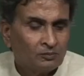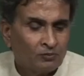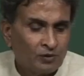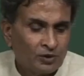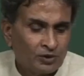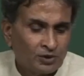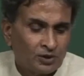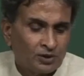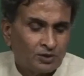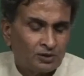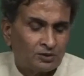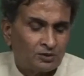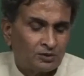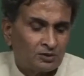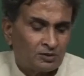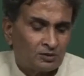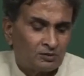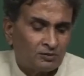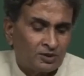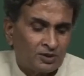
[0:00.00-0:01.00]
which
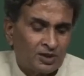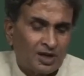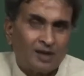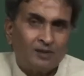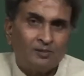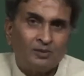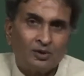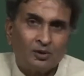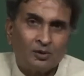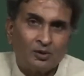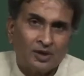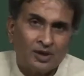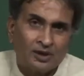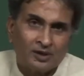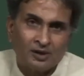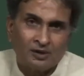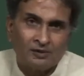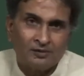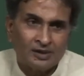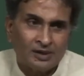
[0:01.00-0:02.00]
is which can be
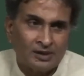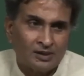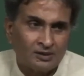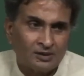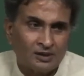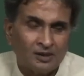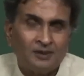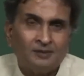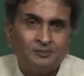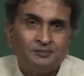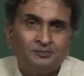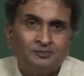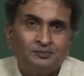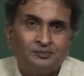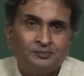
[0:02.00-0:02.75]
rotated very easily.